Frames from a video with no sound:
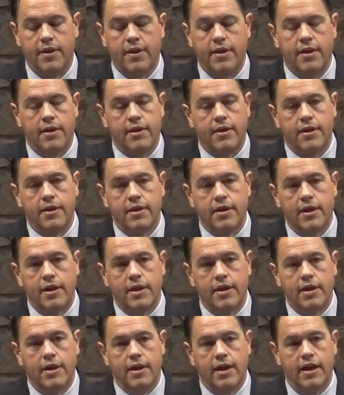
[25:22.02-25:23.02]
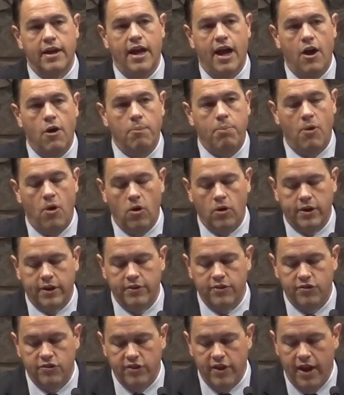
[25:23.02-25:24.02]
and how Paul can say what he
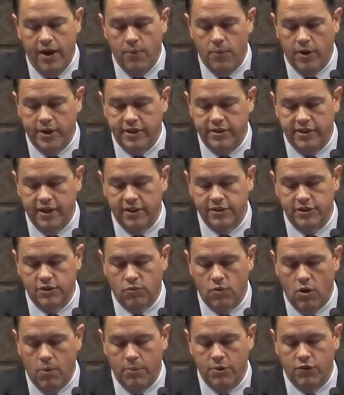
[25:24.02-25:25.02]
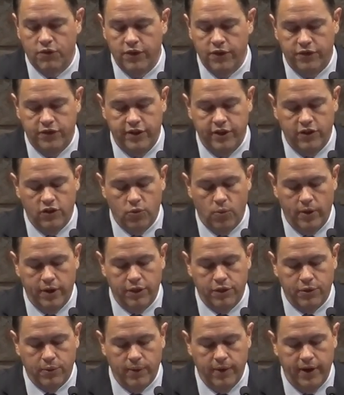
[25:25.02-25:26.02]
does in Romans 15 23
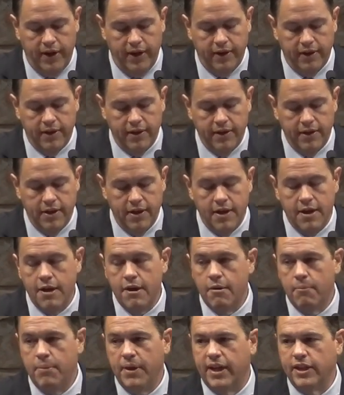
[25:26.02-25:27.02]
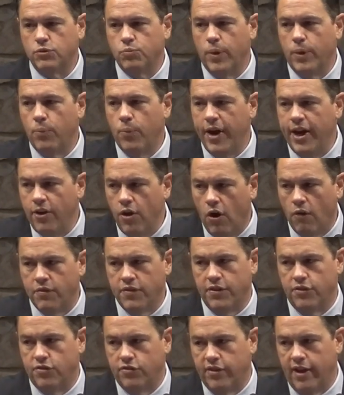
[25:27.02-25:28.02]
because we read over this text and we
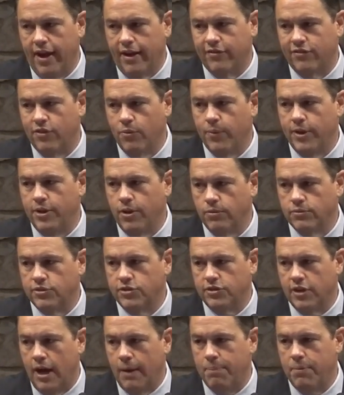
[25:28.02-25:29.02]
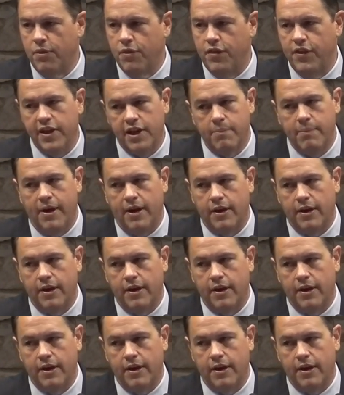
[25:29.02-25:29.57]
don't stop and think about it very long.